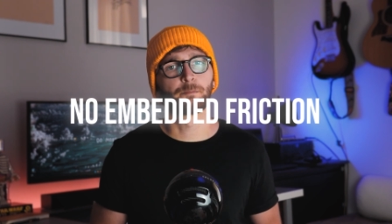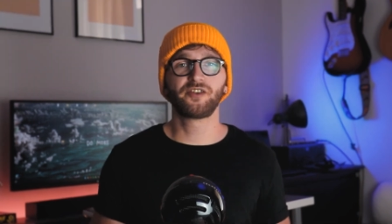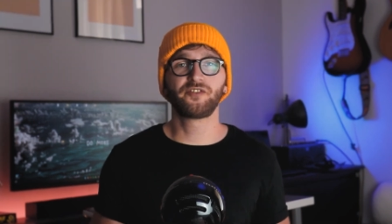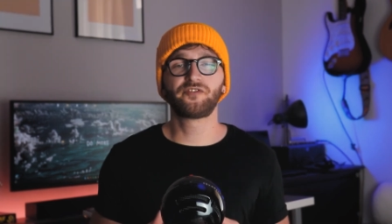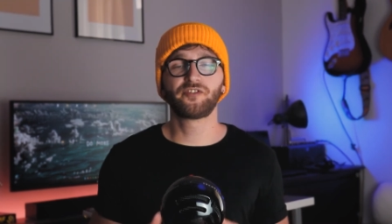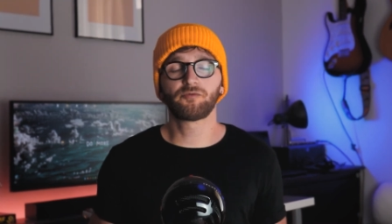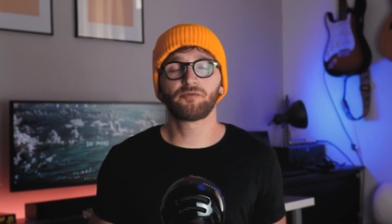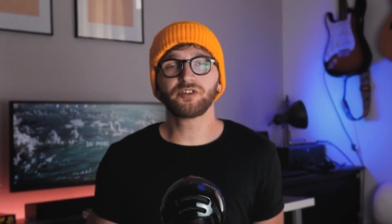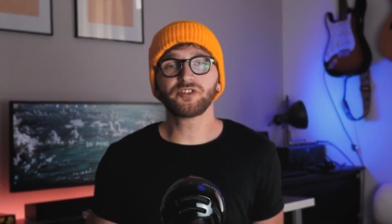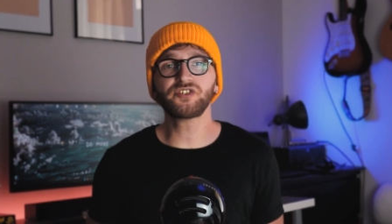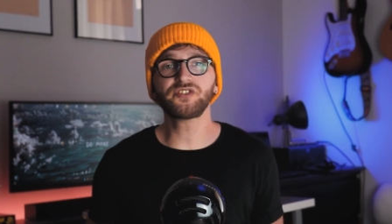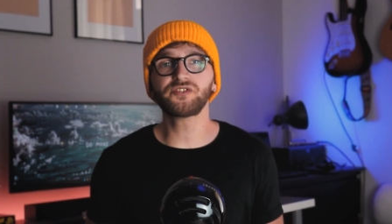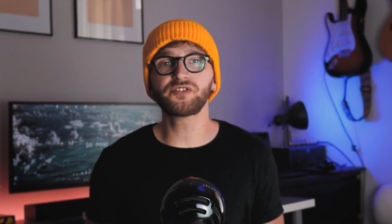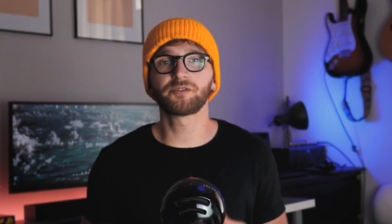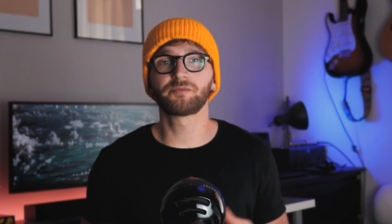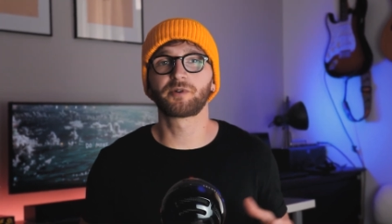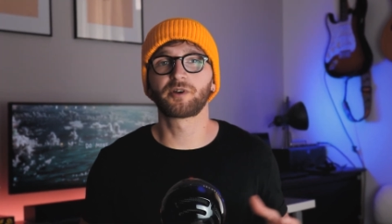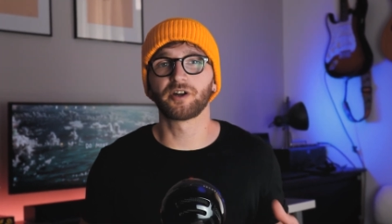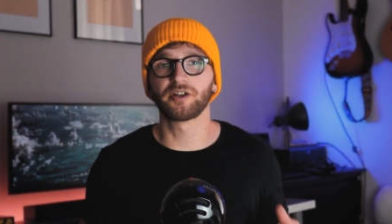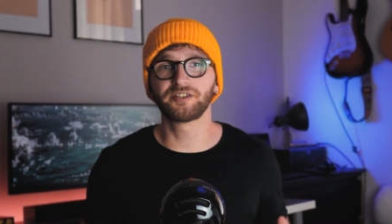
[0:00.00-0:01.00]
If you're watching
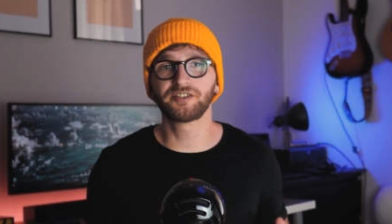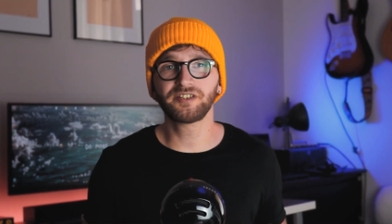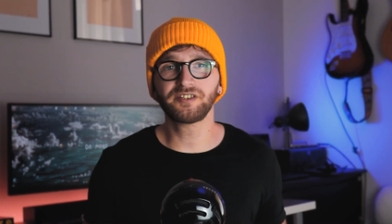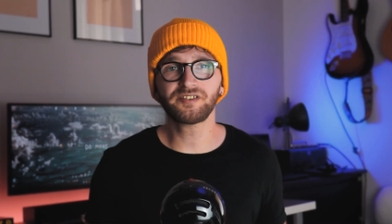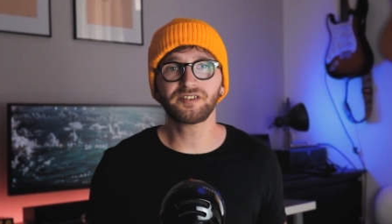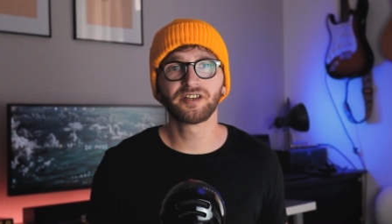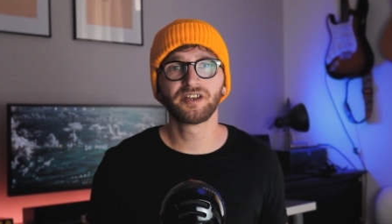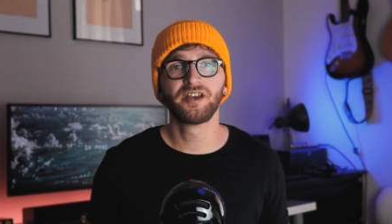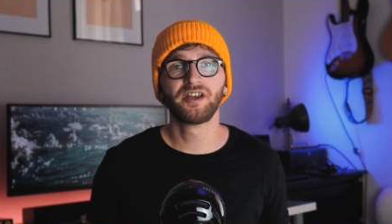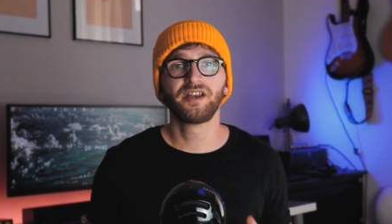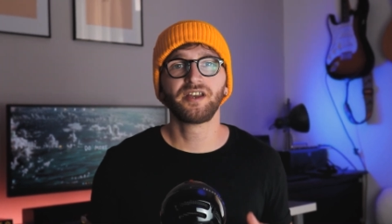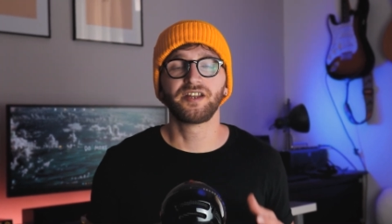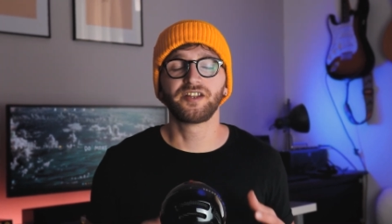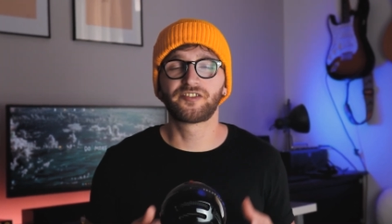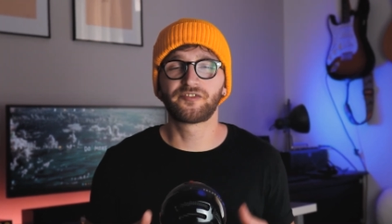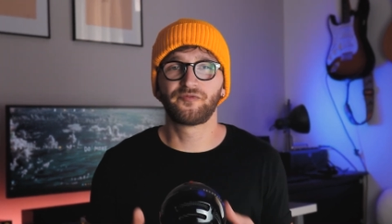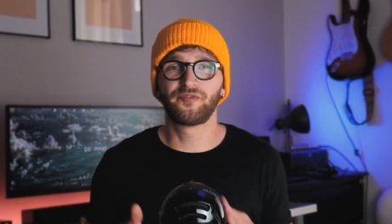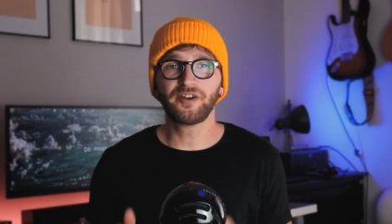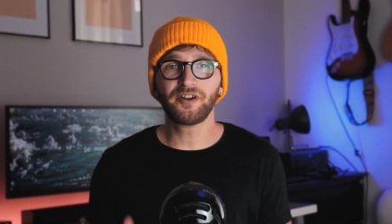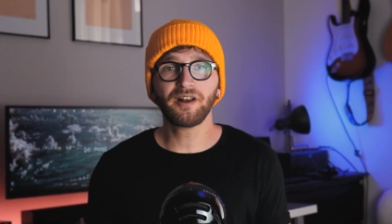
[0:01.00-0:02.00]
some content,
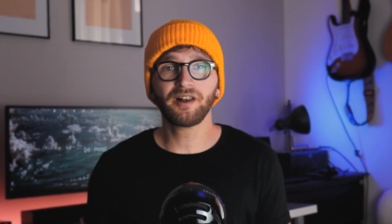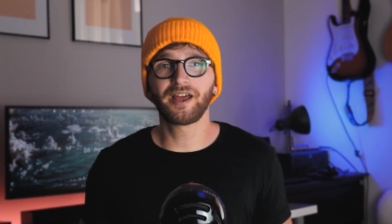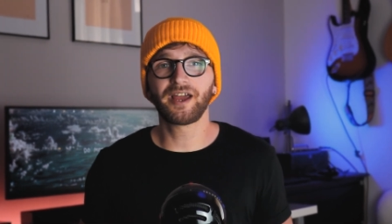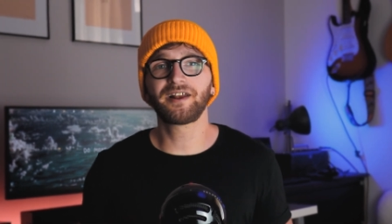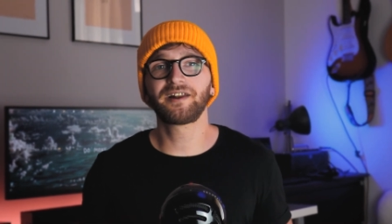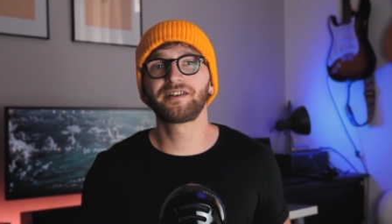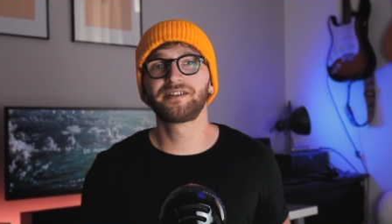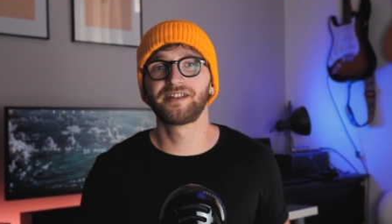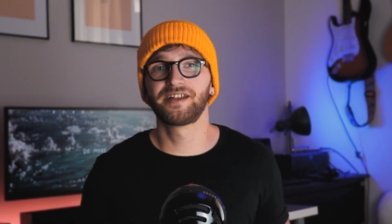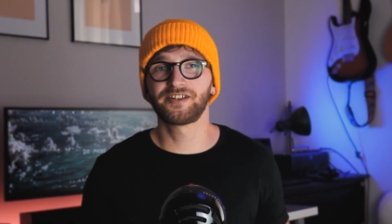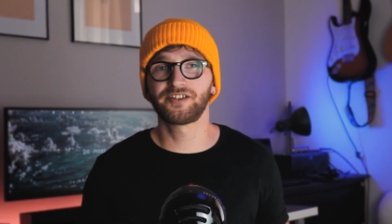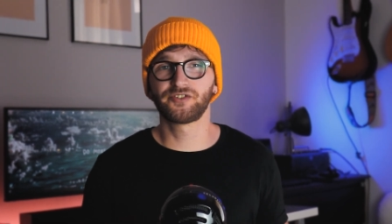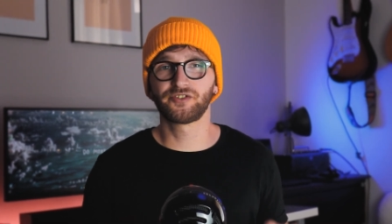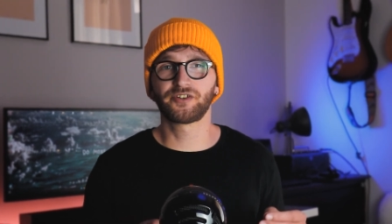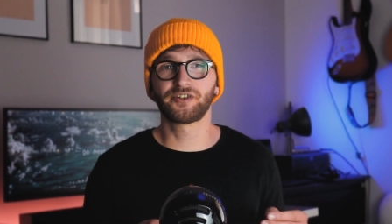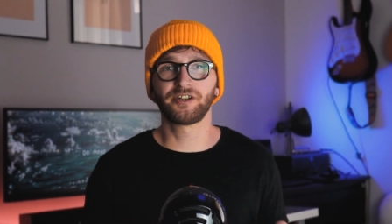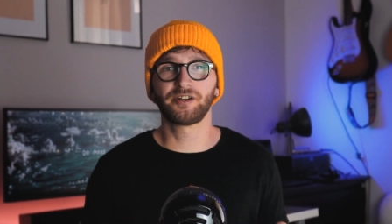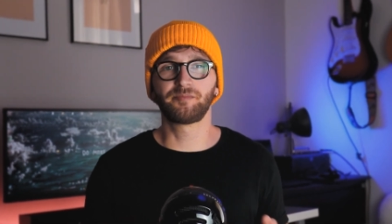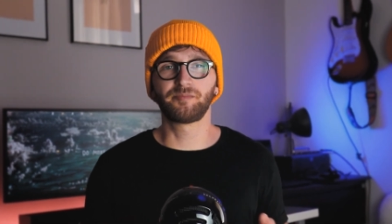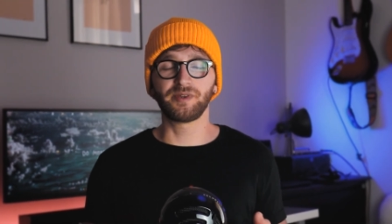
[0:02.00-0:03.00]
it's very likely that you're
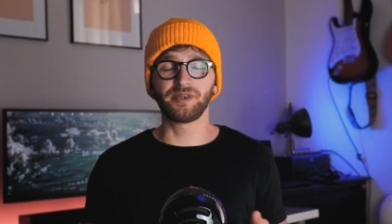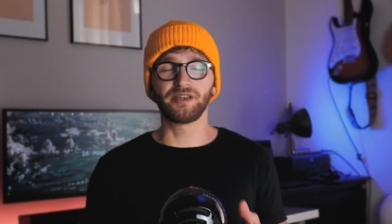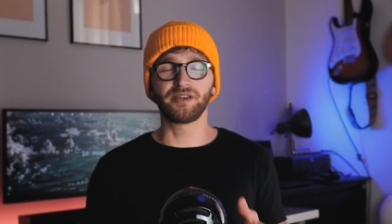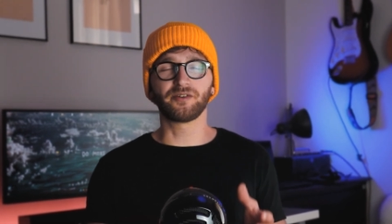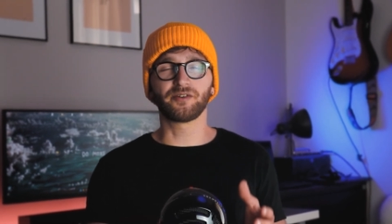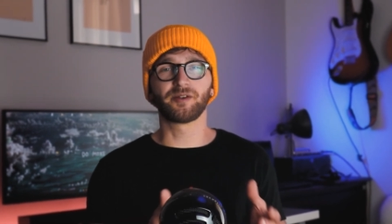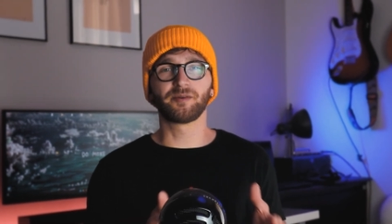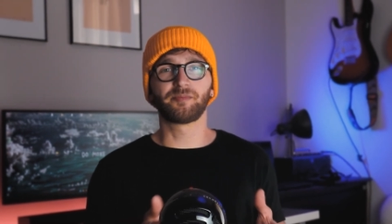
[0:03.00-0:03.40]
gonna be on